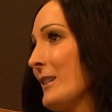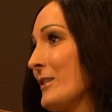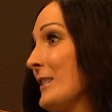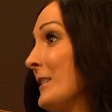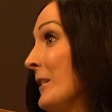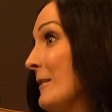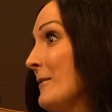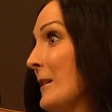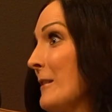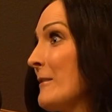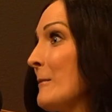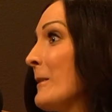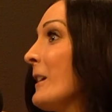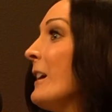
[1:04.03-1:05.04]
actually not far
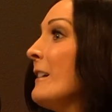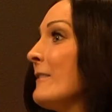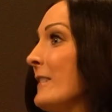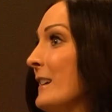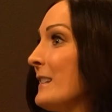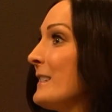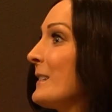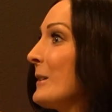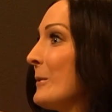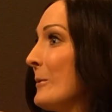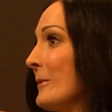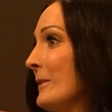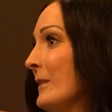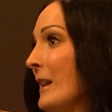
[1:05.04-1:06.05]
from our office.
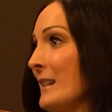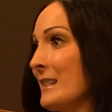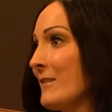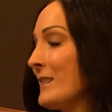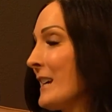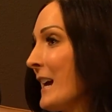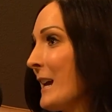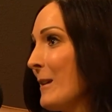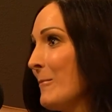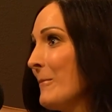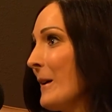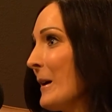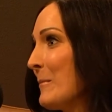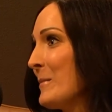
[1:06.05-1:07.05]
So lots of
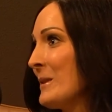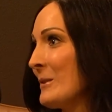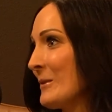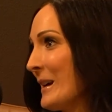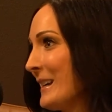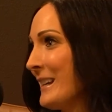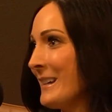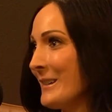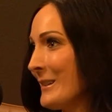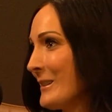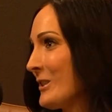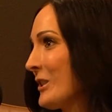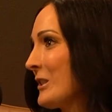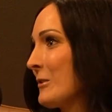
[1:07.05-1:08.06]
time up in the Red
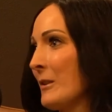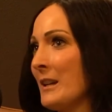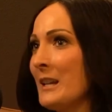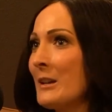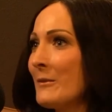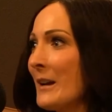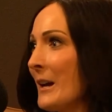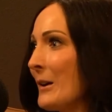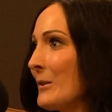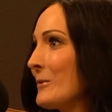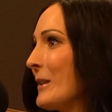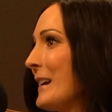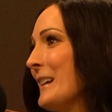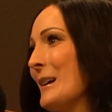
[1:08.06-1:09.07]
Hills, just running
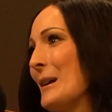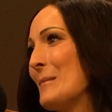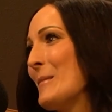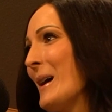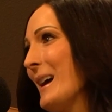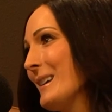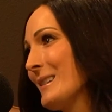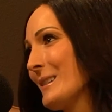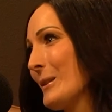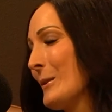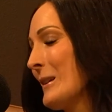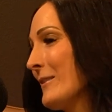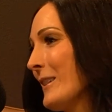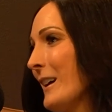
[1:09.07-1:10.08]
around, riding our bikes,
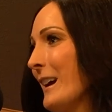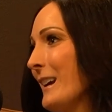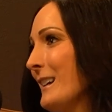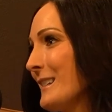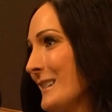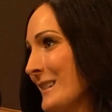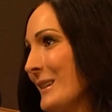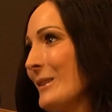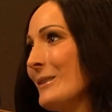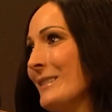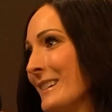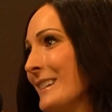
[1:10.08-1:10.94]
going for hikes. So